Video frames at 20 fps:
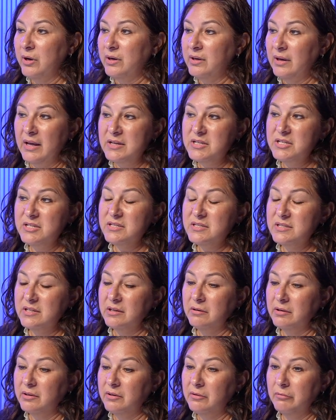And not just
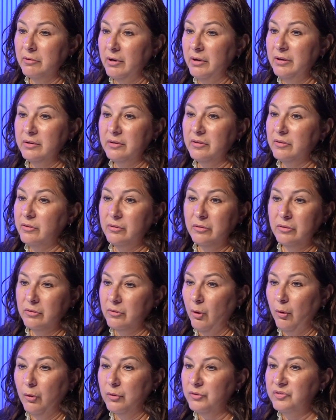during the run,
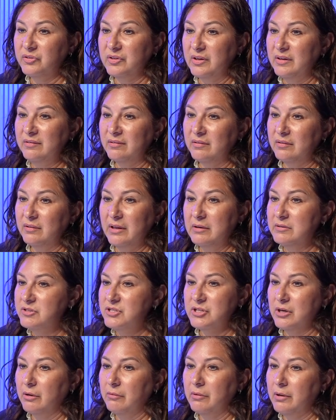the whole season they would
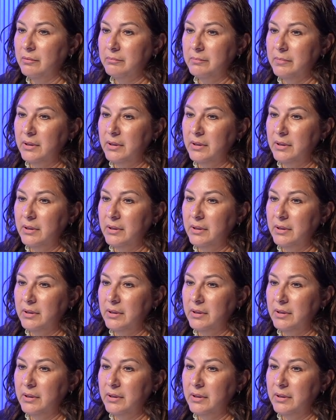show up.